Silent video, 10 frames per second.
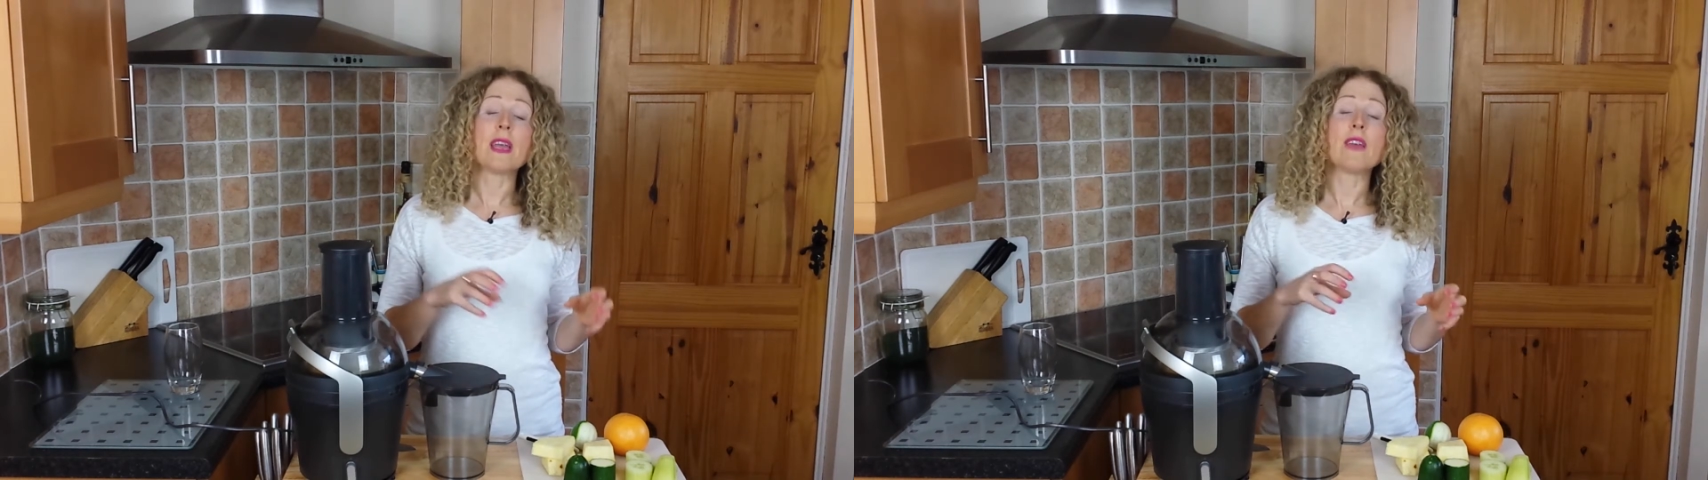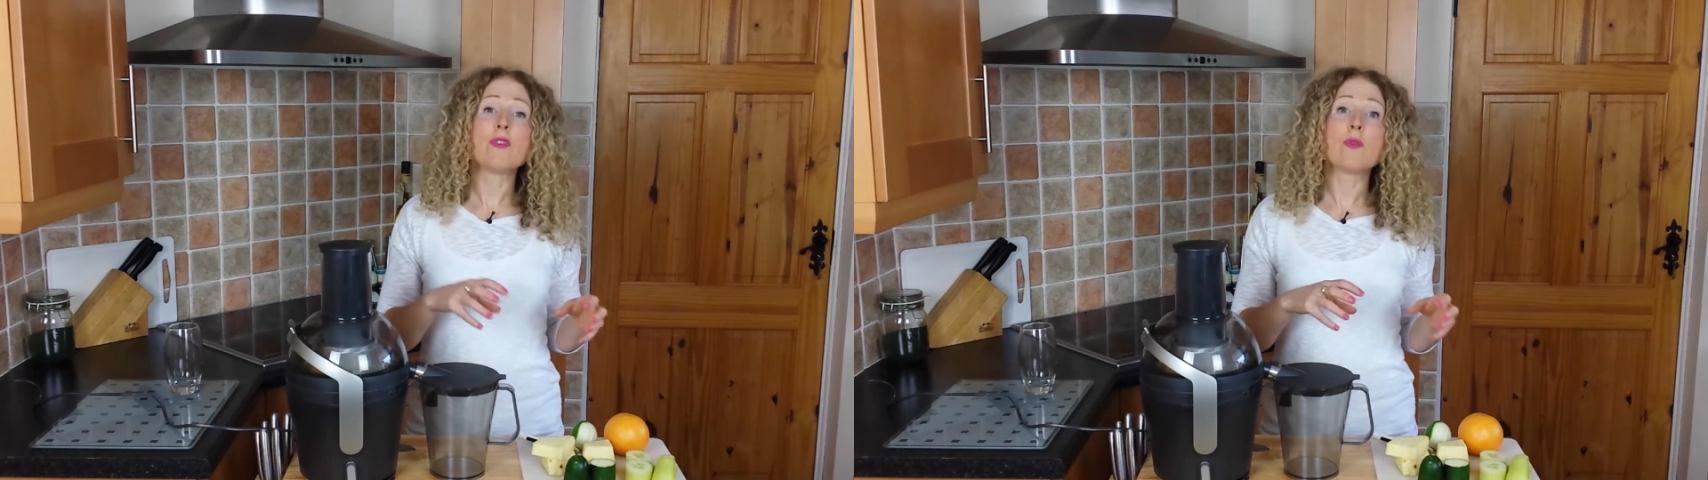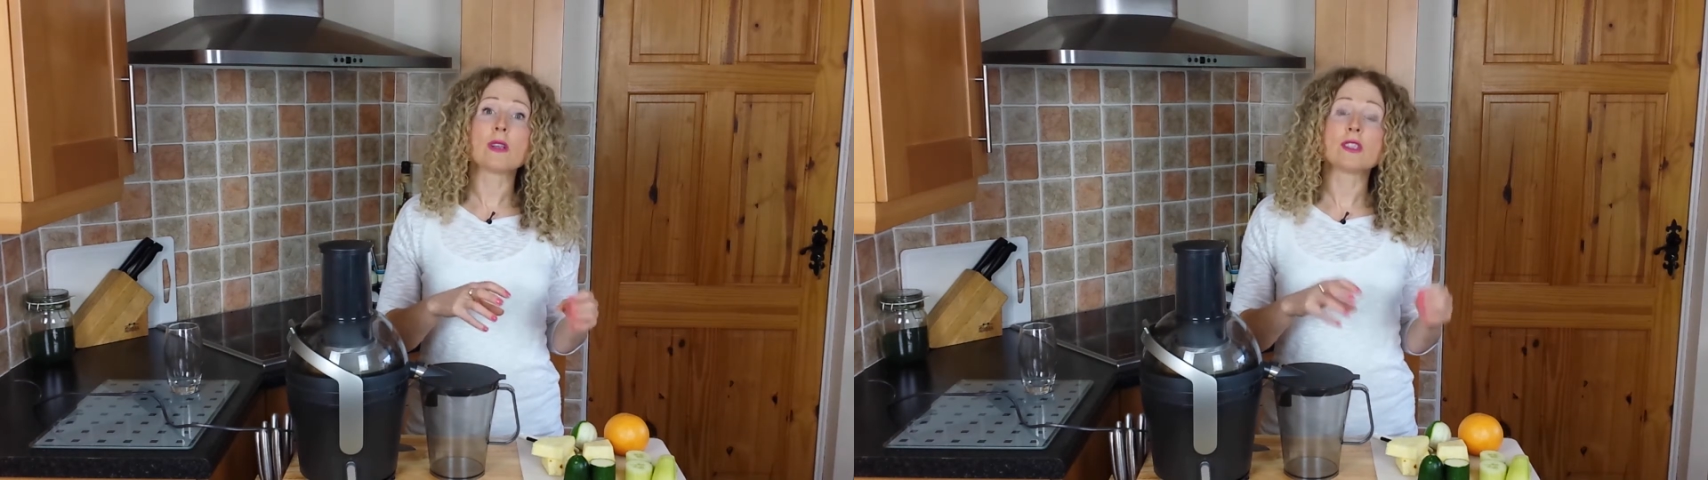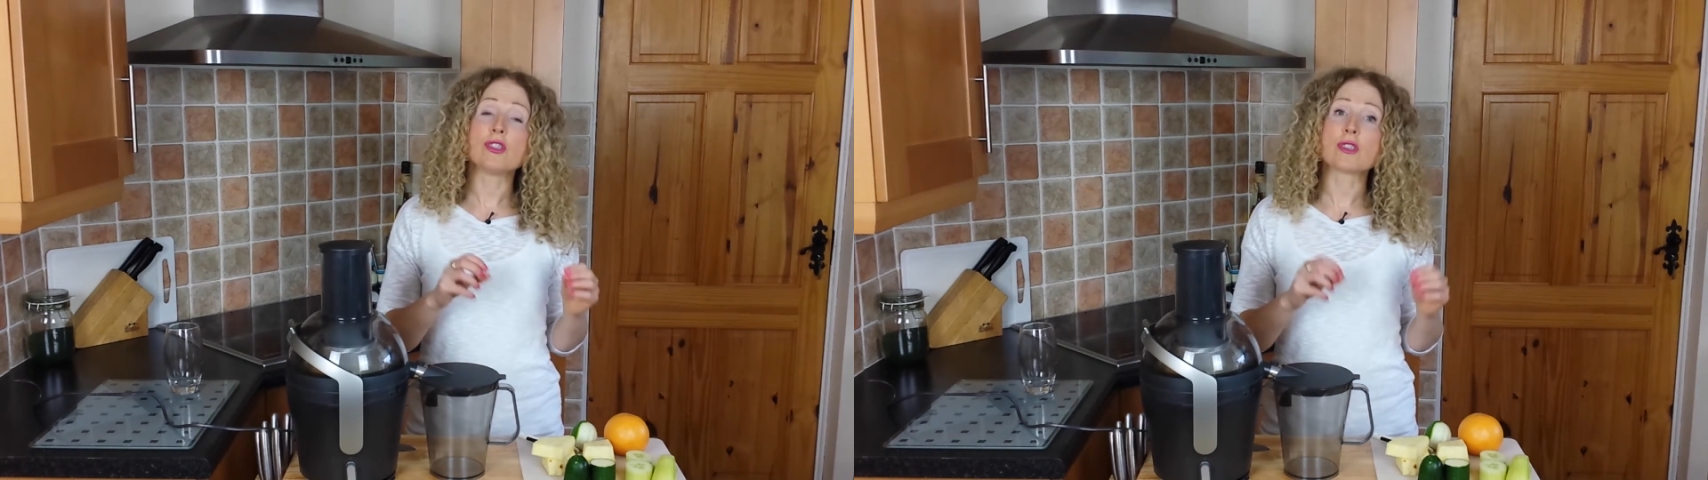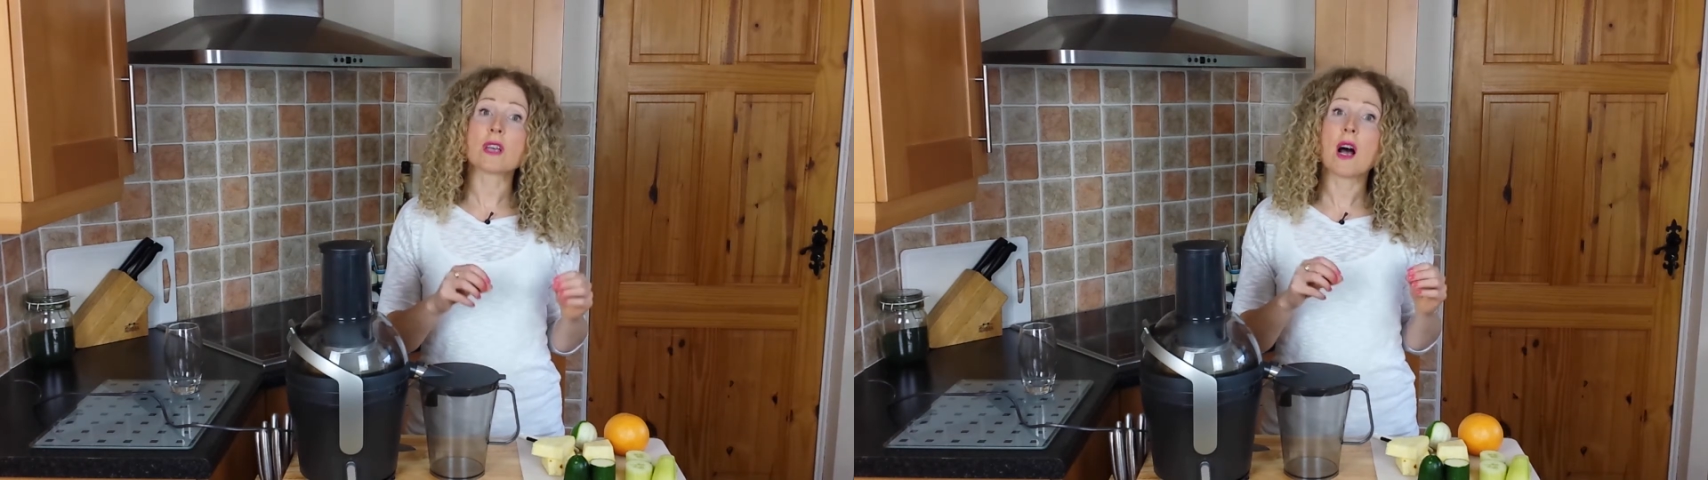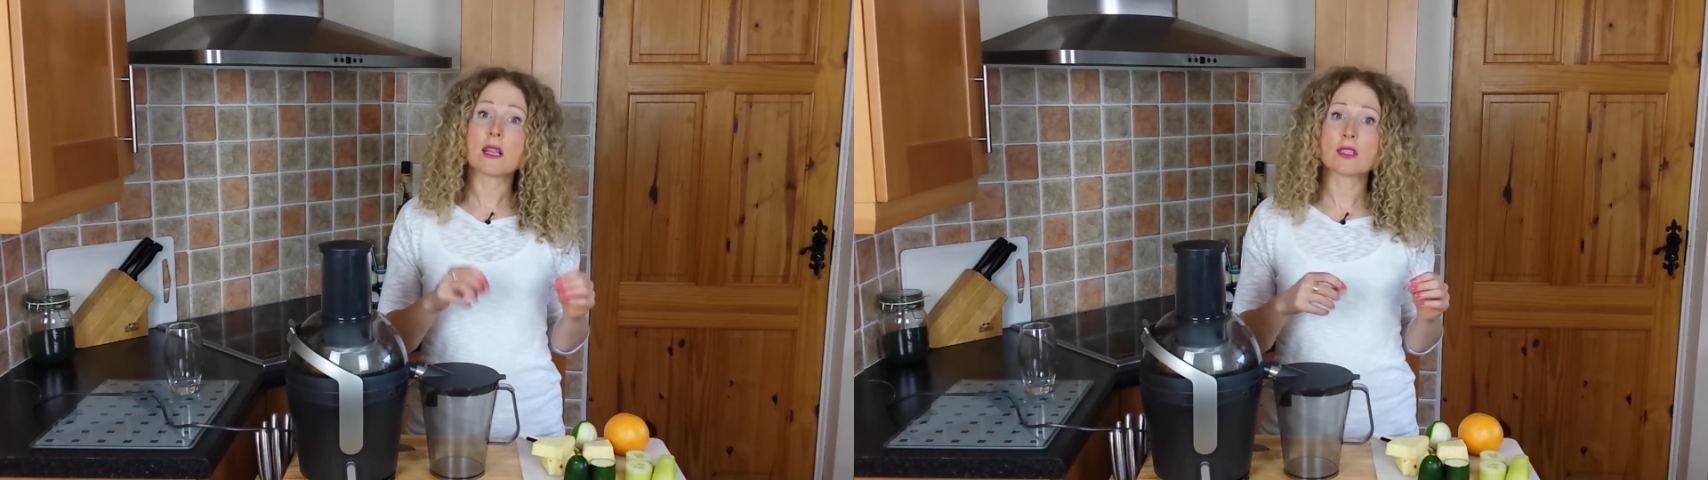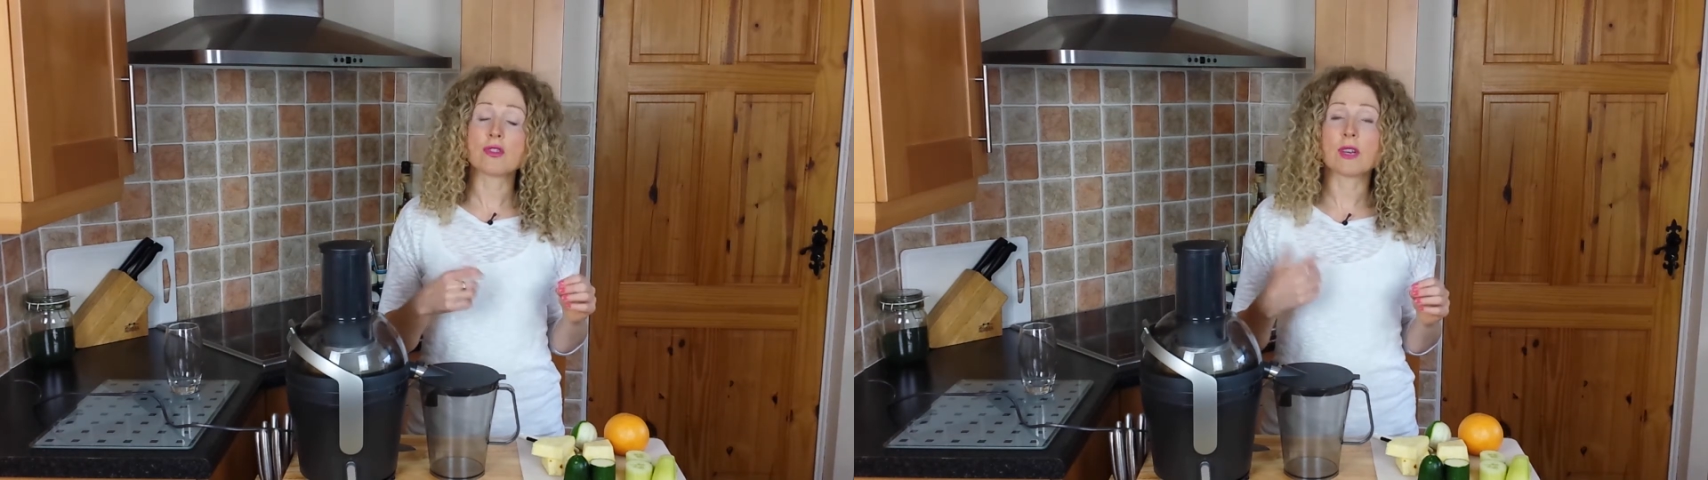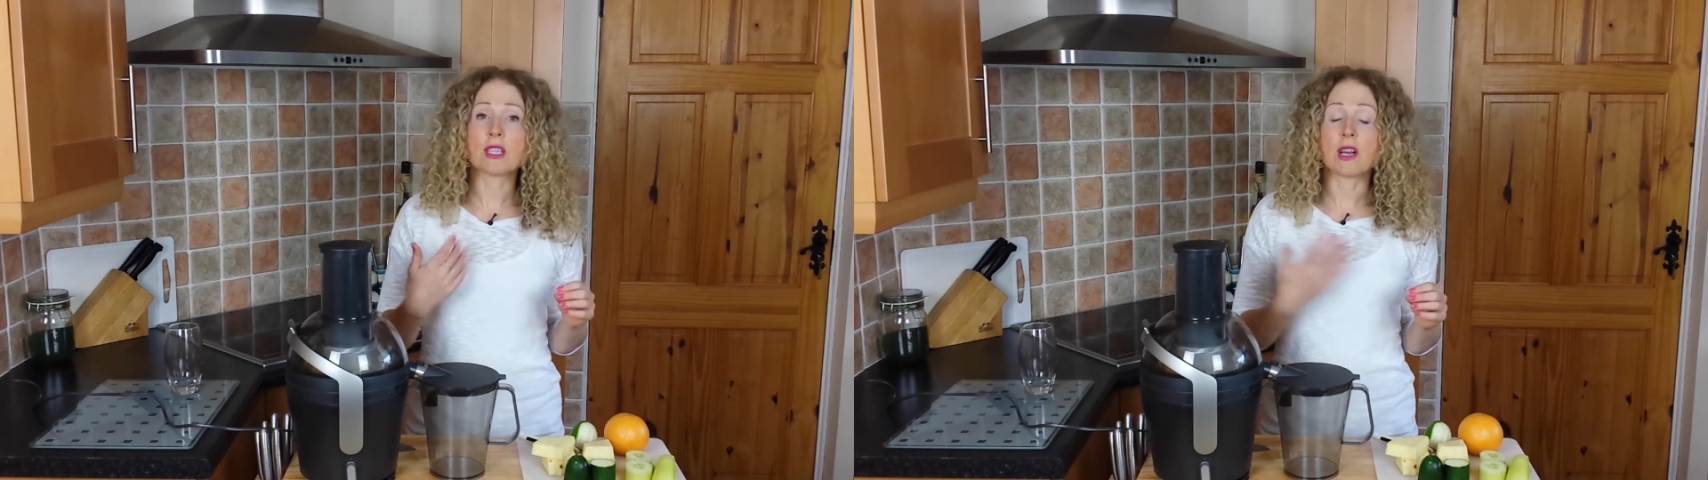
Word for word: if you want to just concentrate